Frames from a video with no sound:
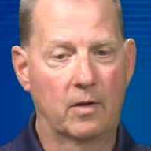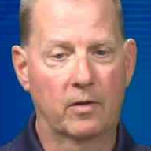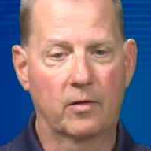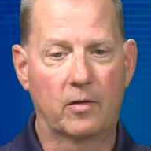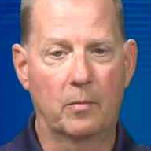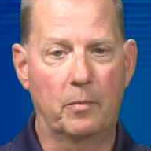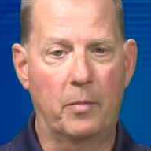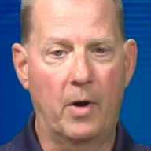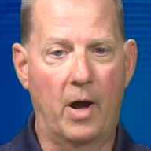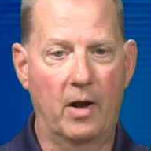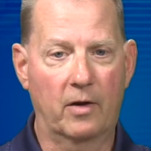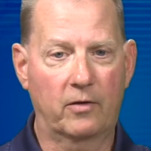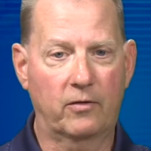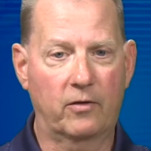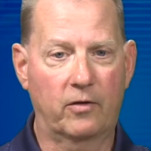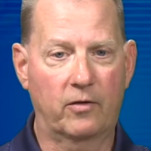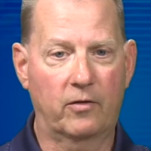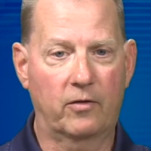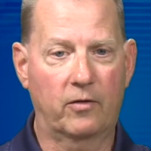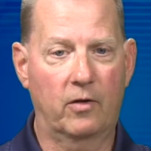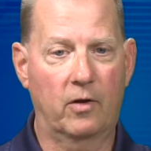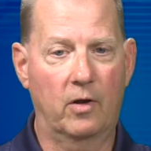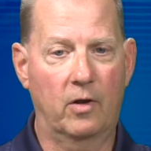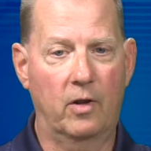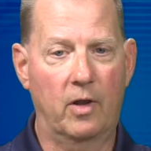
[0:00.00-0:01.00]
The
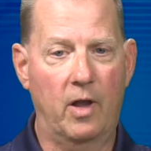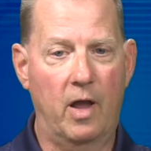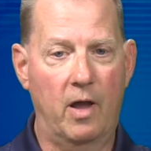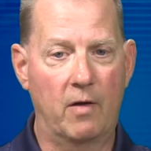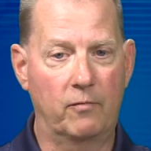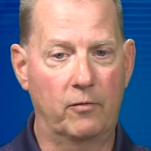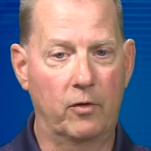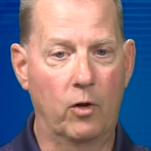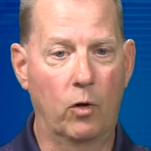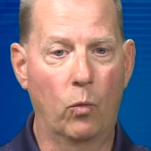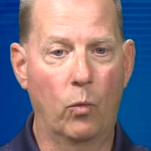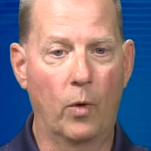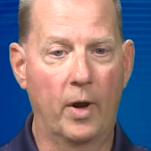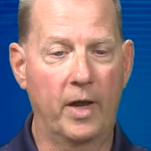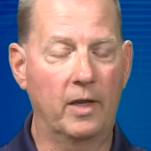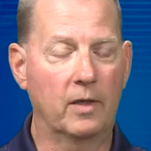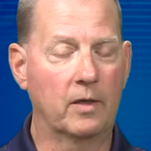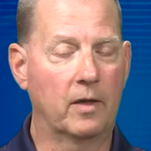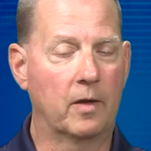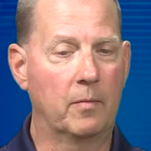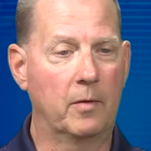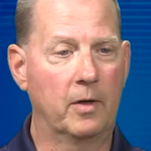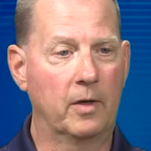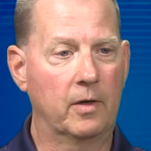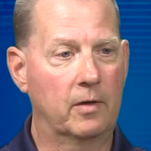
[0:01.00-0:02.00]
boxes have no weight
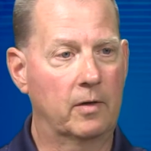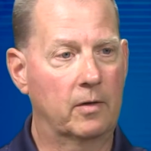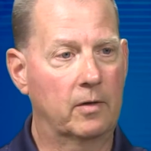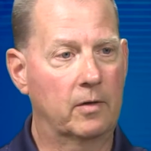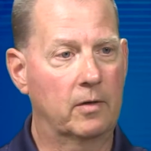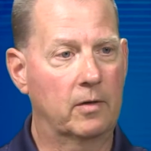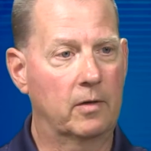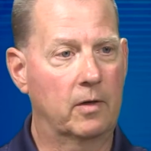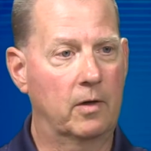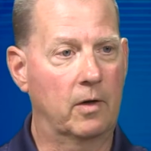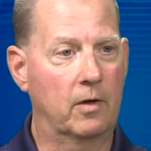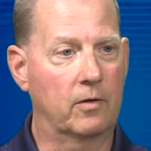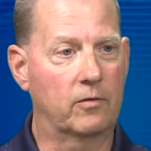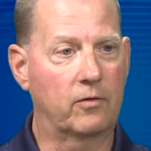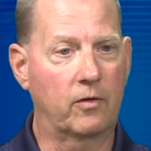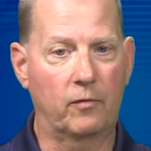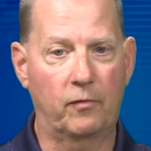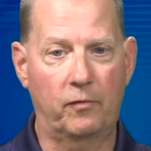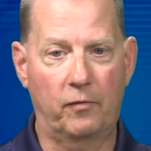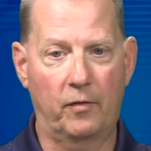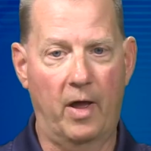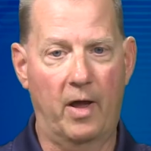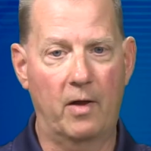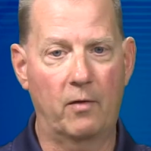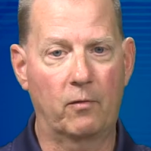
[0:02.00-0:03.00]
limit. It's a
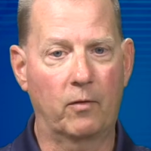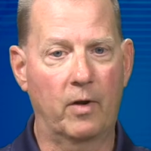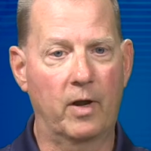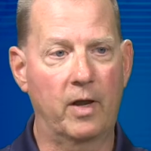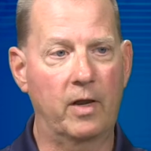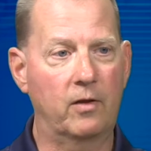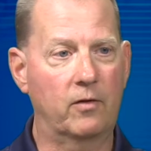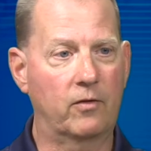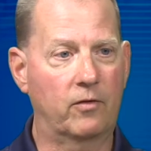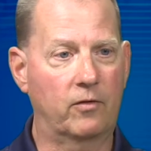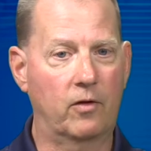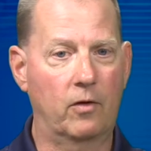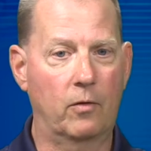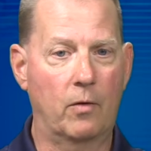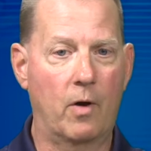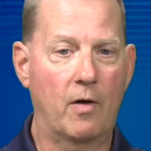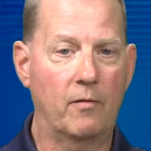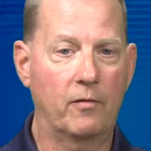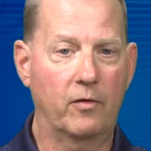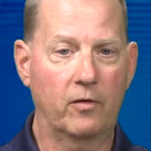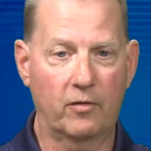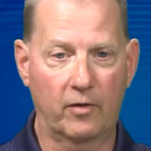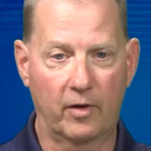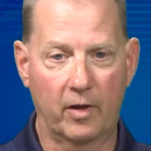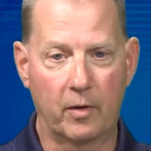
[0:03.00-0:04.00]
flat rate, so
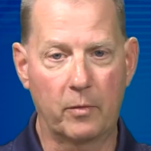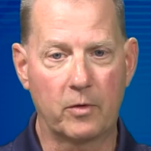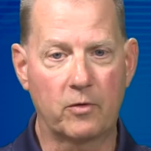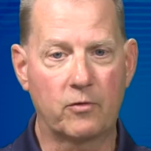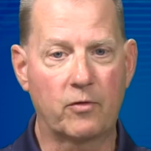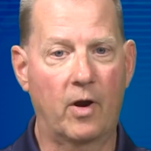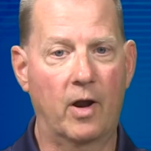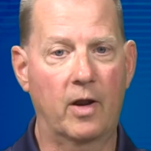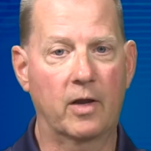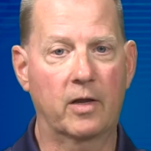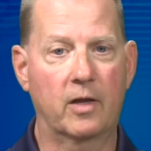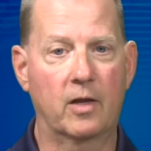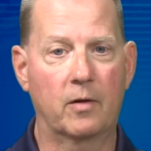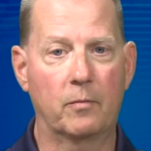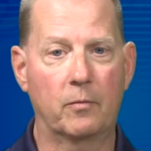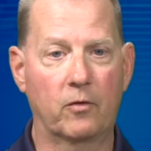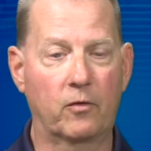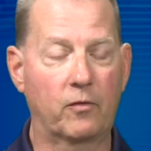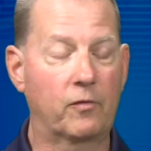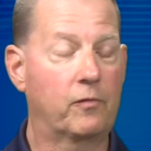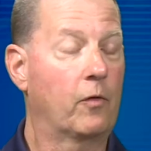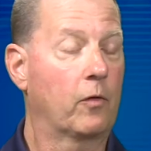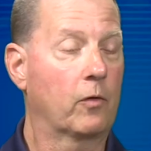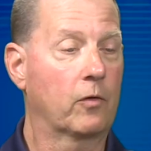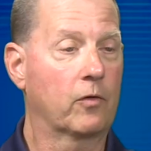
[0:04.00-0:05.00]
obviously we try and get them as
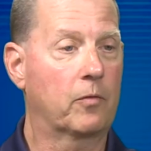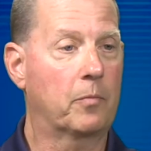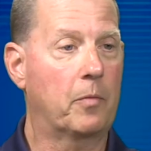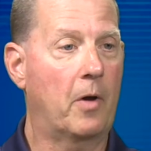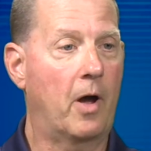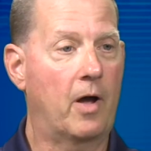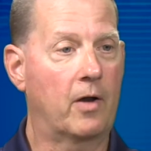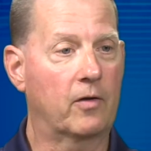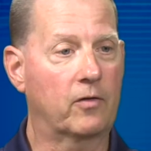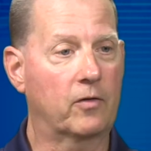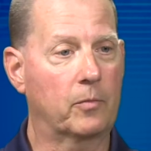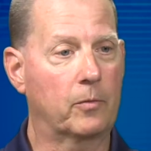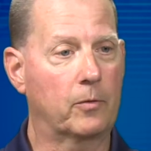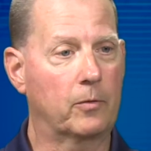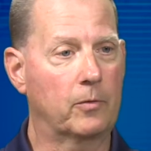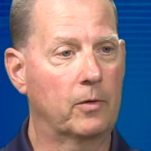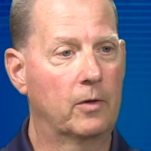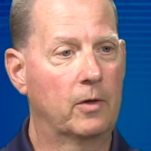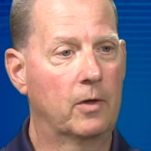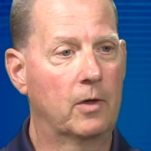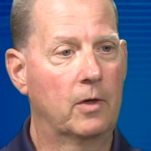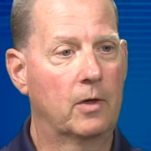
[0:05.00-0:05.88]
full as possible.